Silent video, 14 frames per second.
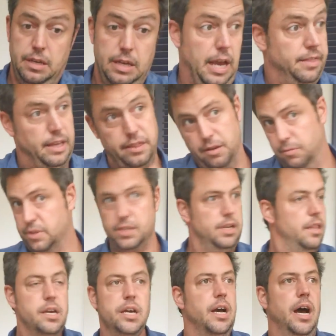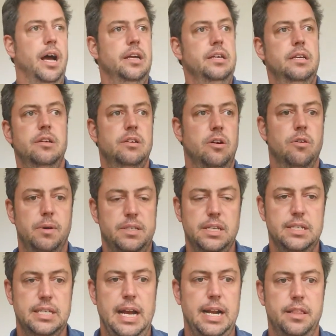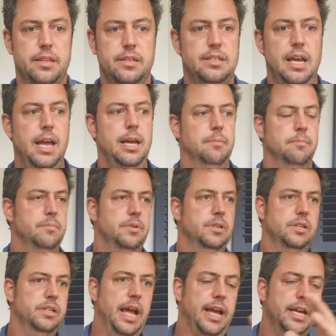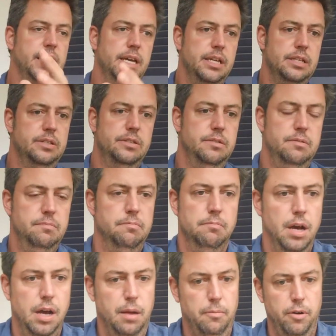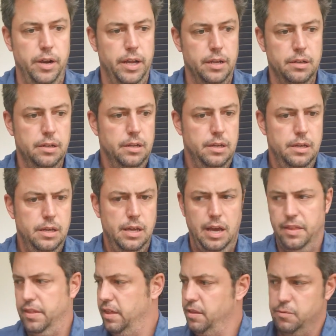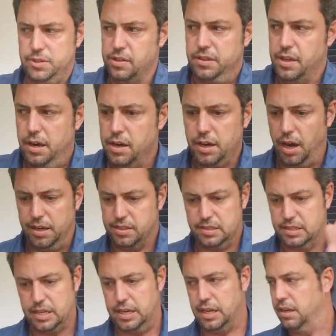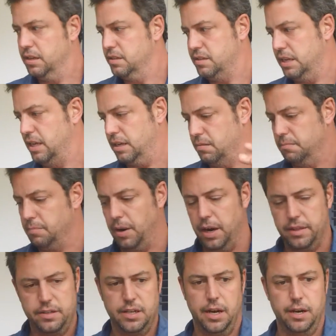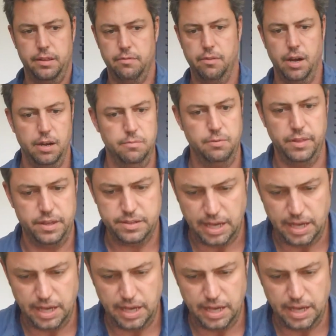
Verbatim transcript: and then there was another guy, almost exactly the same, naked, murmuring. And then there was a third guy sitting sitting by the side of the road with his